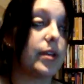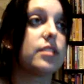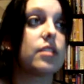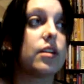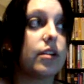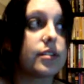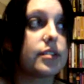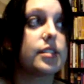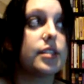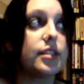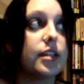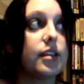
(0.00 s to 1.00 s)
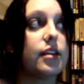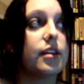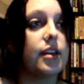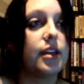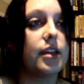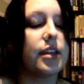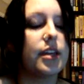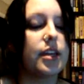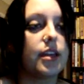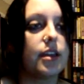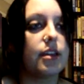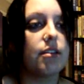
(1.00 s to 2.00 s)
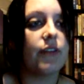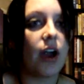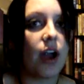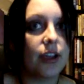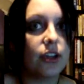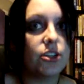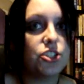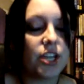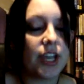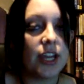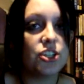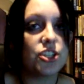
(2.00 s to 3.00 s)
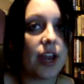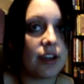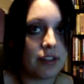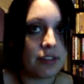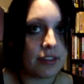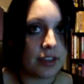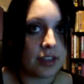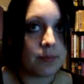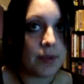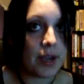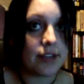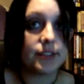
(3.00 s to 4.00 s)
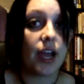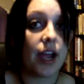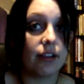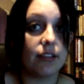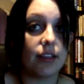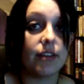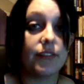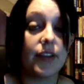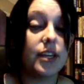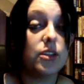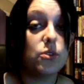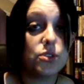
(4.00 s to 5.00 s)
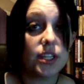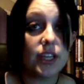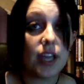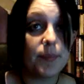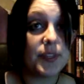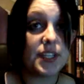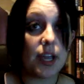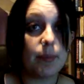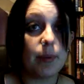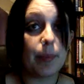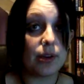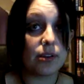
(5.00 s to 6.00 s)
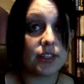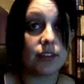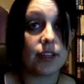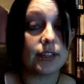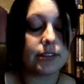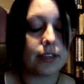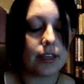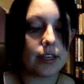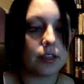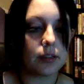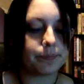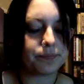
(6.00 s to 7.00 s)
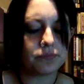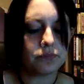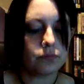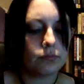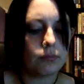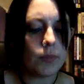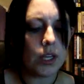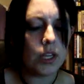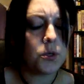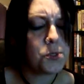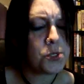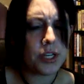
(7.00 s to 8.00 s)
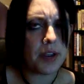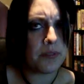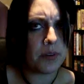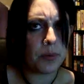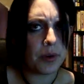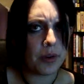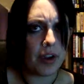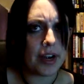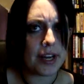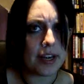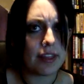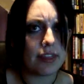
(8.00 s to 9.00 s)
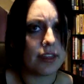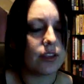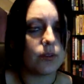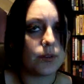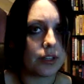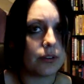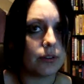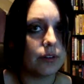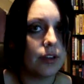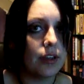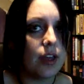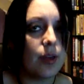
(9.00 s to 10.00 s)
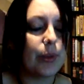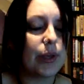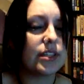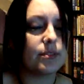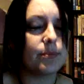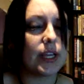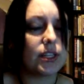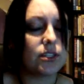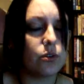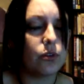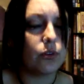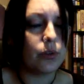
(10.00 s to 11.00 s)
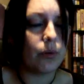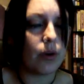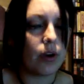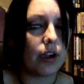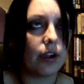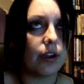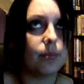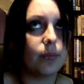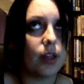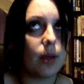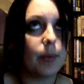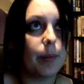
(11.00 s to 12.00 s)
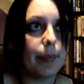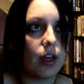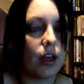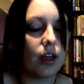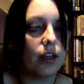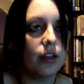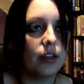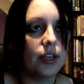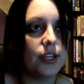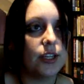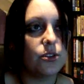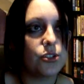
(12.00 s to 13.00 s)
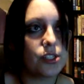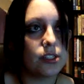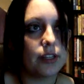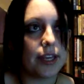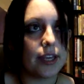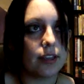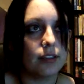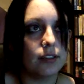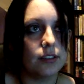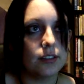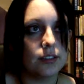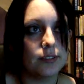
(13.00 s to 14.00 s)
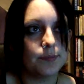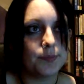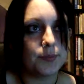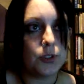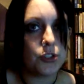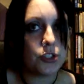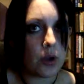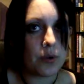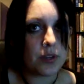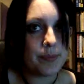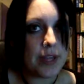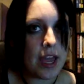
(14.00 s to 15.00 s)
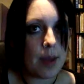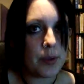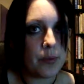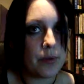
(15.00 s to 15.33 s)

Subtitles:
because honestly, if I could change anything in my entire life, and usually I'm the type of person that's like, you should never regret anything you do, because it makes you who you are, and blah blah blah, you should, like, you should always be happy